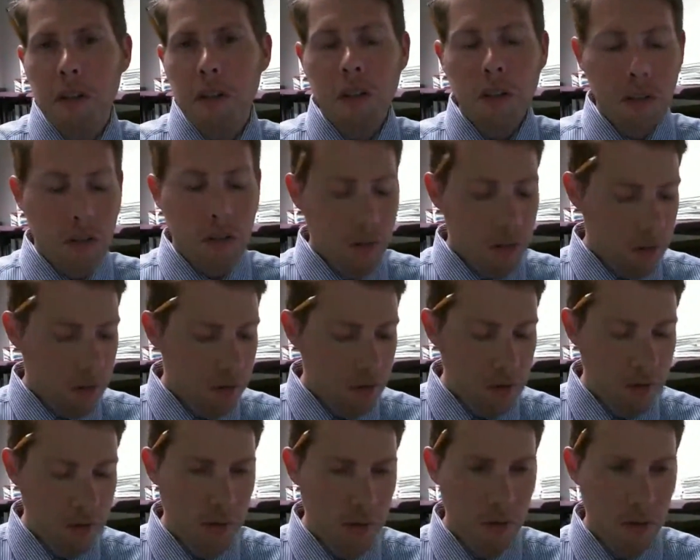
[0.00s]
That's
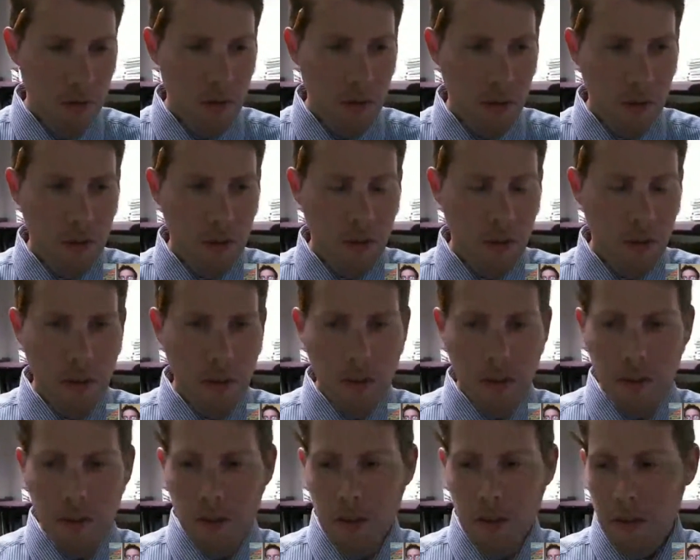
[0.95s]
something we're going to
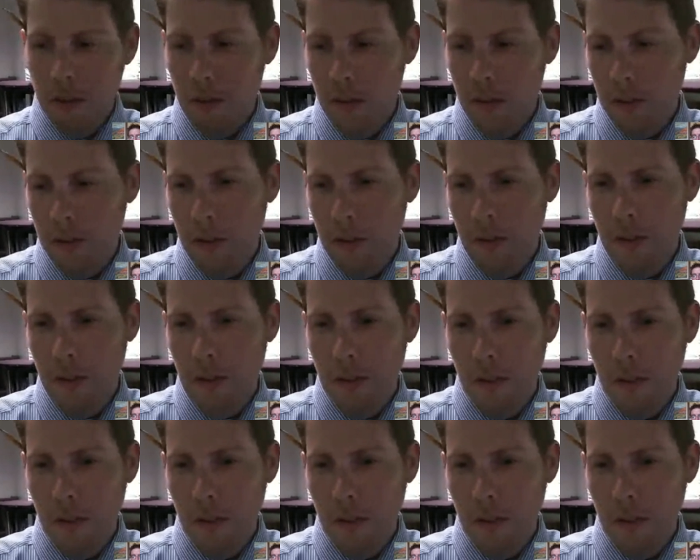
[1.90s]
do. I would like to